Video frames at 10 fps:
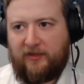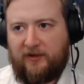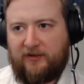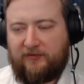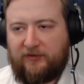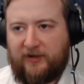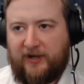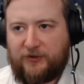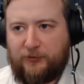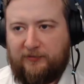I think that for
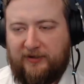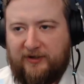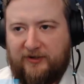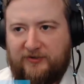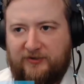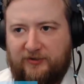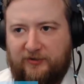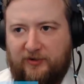casual players,